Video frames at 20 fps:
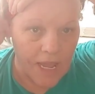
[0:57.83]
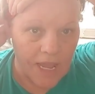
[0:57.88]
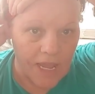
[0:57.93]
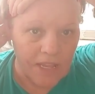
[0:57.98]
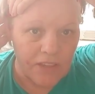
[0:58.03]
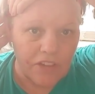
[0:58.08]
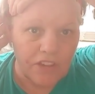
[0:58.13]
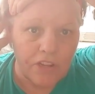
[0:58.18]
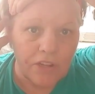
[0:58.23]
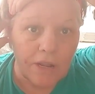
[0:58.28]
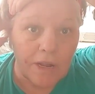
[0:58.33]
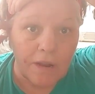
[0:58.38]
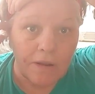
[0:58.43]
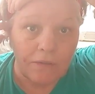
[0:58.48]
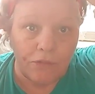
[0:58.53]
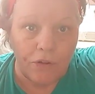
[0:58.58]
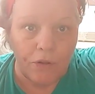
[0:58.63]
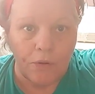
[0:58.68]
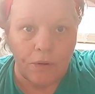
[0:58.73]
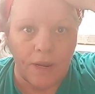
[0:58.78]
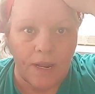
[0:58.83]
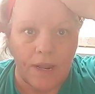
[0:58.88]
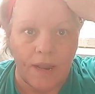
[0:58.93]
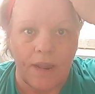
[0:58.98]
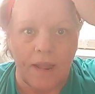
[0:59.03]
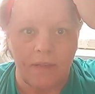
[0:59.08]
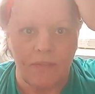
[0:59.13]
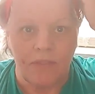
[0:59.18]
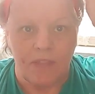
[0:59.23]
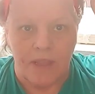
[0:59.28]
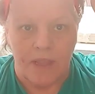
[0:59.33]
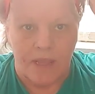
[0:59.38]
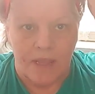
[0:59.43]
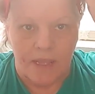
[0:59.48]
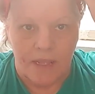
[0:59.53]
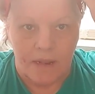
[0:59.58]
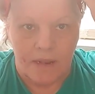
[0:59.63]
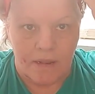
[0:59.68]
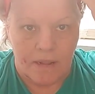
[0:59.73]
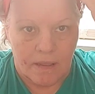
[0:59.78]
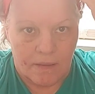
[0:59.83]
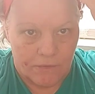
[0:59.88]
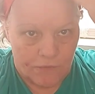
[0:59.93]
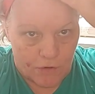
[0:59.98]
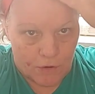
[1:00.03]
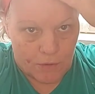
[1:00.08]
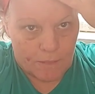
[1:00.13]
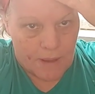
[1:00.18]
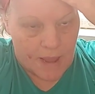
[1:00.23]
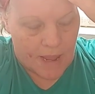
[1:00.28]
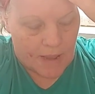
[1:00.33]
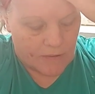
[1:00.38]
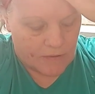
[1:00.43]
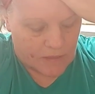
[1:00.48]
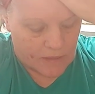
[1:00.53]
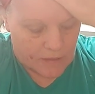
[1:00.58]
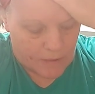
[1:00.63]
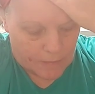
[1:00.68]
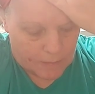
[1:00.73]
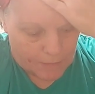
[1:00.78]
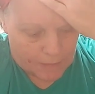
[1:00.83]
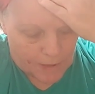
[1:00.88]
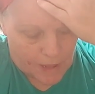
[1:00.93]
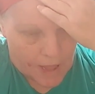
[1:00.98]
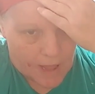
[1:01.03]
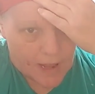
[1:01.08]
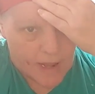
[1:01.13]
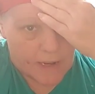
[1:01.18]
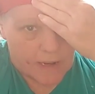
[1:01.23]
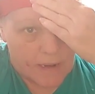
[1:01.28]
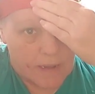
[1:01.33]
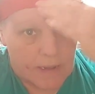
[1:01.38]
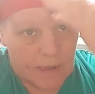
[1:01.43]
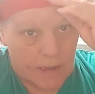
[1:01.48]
instead of doing it at the end of your mask applying.